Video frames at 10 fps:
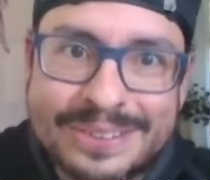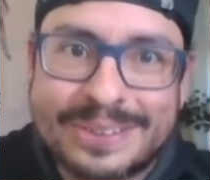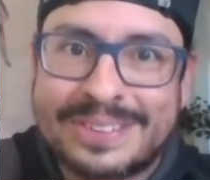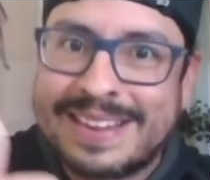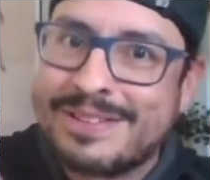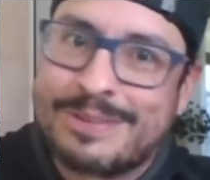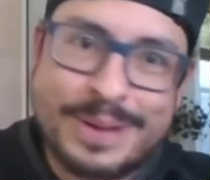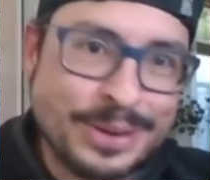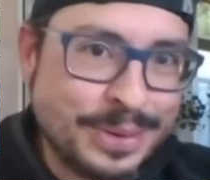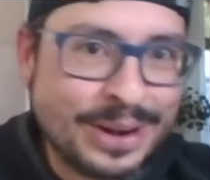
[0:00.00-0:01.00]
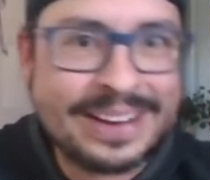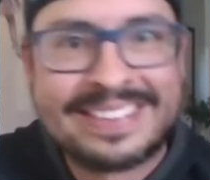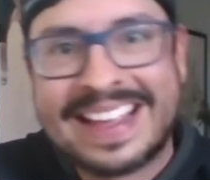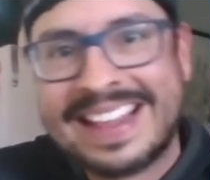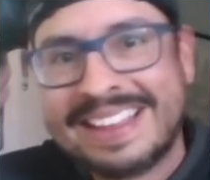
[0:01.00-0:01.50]
So Steven Spielberg and
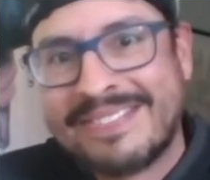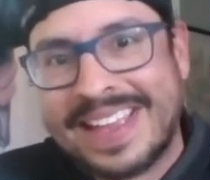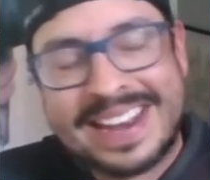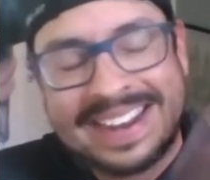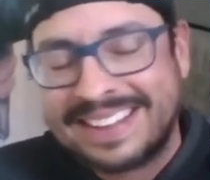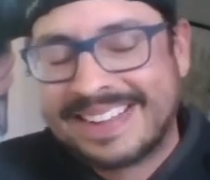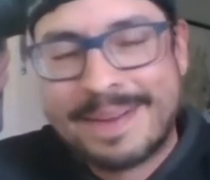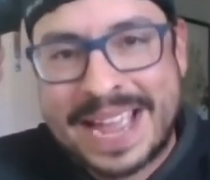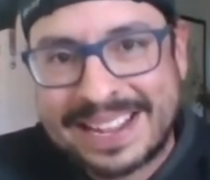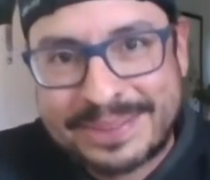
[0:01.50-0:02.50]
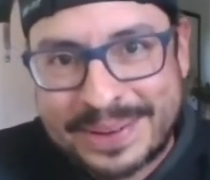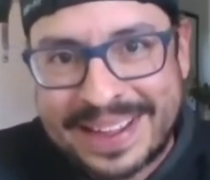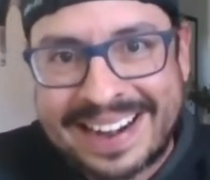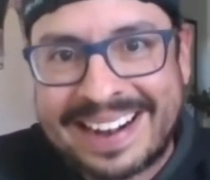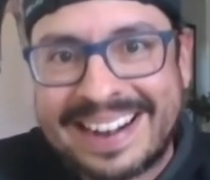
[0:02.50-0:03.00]
Tom Hanks were
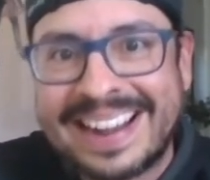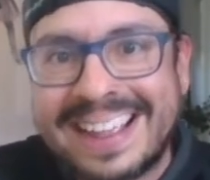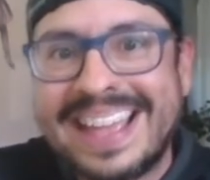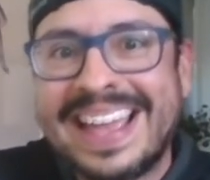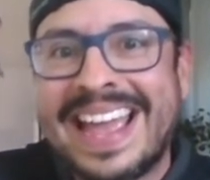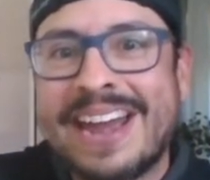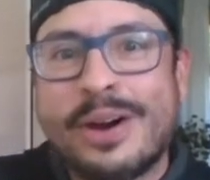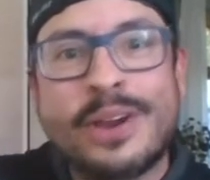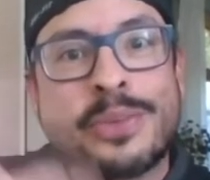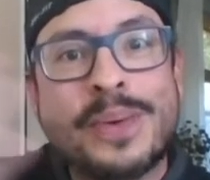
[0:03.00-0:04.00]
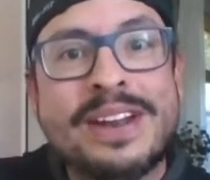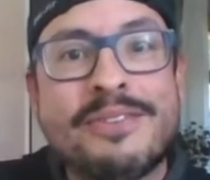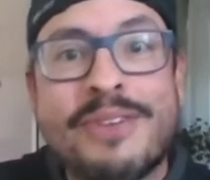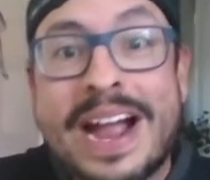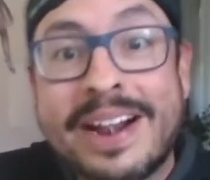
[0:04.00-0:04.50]
there. And Earth, Wind,
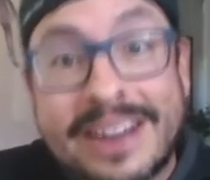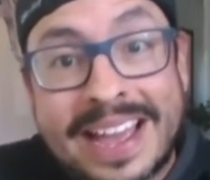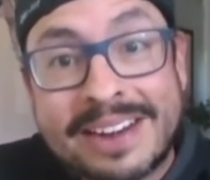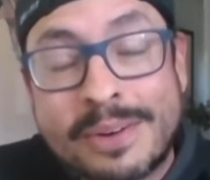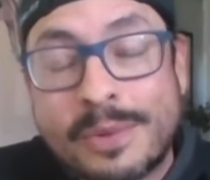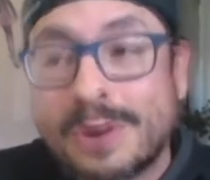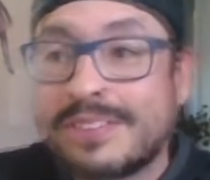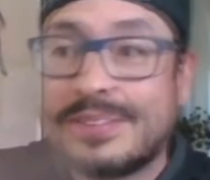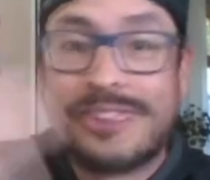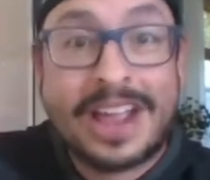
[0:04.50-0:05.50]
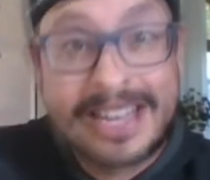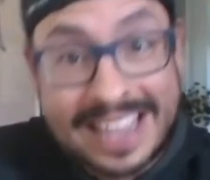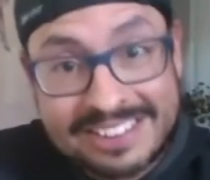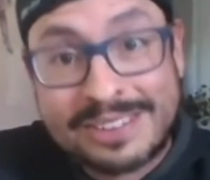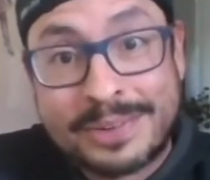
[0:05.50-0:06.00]
and Fire got an award. So John
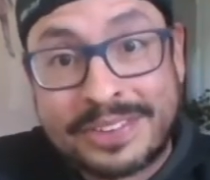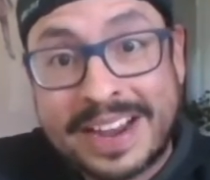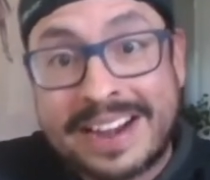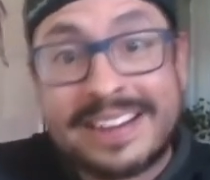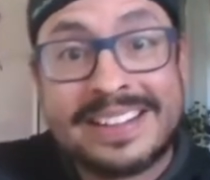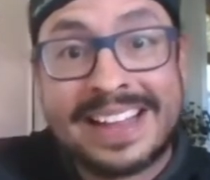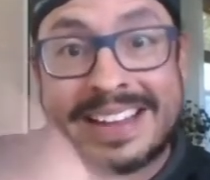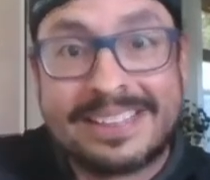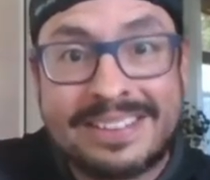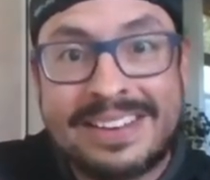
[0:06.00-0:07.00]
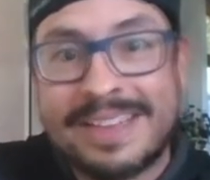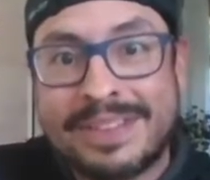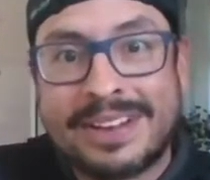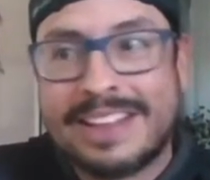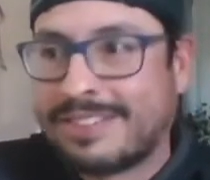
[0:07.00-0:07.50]
Legend was there to give
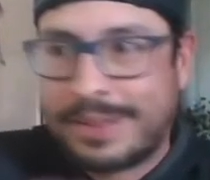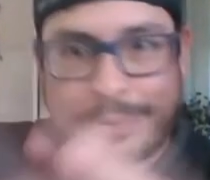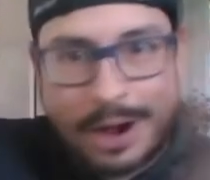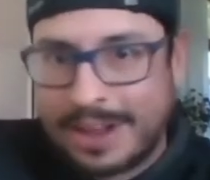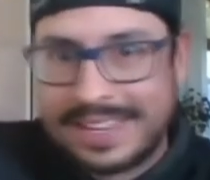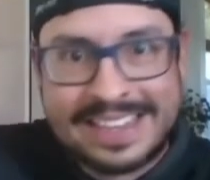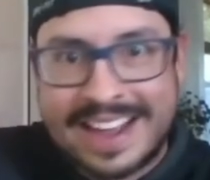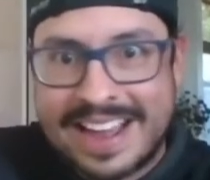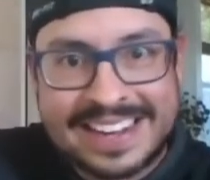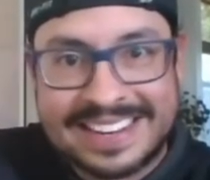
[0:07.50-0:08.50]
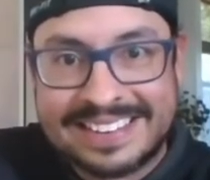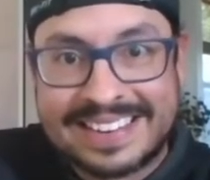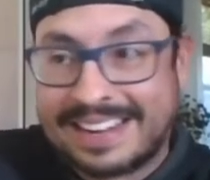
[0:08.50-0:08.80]
it. And so they were all in the audience.